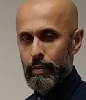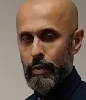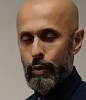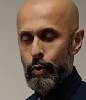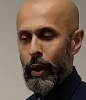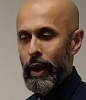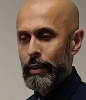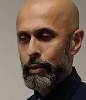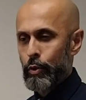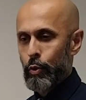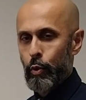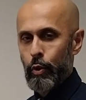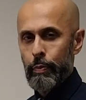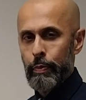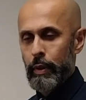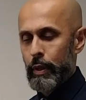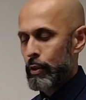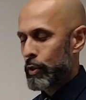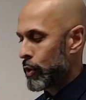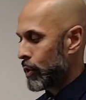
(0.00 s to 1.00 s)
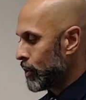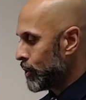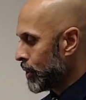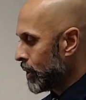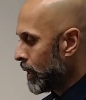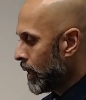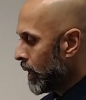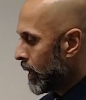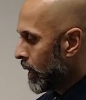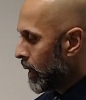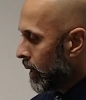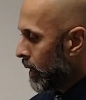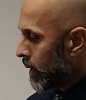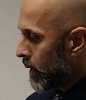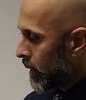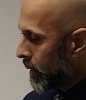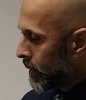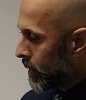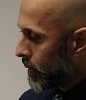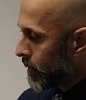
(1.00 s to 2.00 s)
you ask your orthopedic surgeon
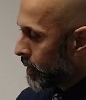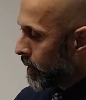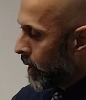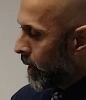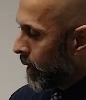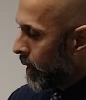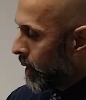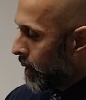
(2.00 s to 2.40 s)
is